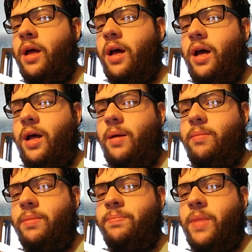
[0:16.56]

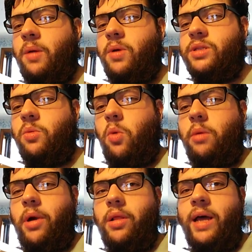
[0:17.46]
Um, I went to
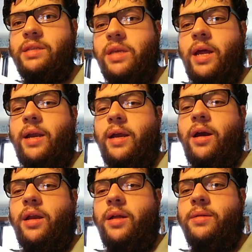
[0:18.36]
Walmart last night, and I
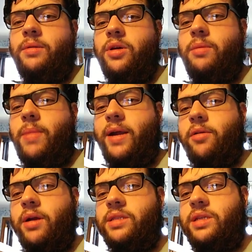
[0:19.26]
got a good
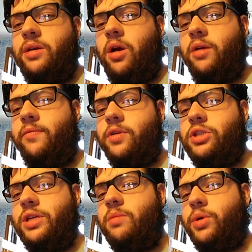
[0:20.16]
micro SD card for
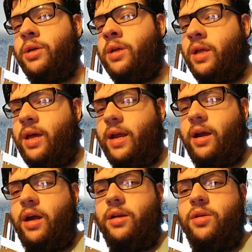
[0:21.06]
cheap, and I
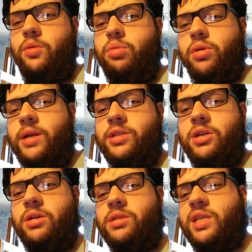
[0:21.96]
got a new
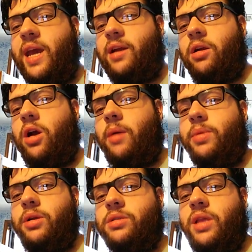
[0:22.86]
printer, scanner,
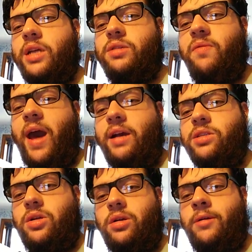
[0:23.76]
copier, slash
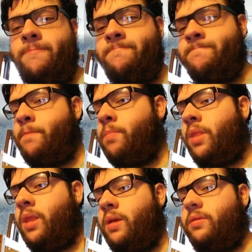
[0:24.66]
faxer.
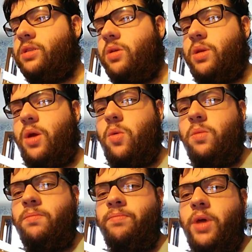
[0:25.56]
So, you
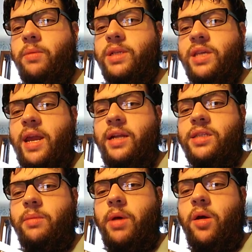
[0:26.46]
know, I'll be scanning
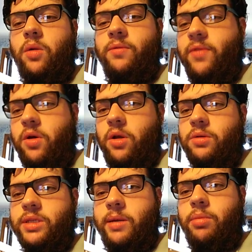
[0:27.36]
some of my old
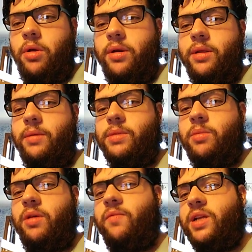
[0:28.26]
photos and uploading them to
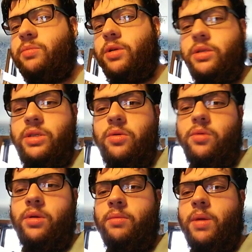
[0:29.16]
my Facebook
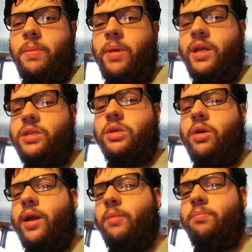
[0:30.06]
soon, maybe my
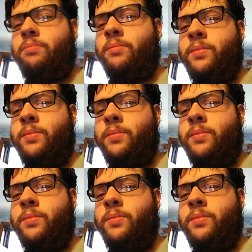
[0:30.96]
Instagram.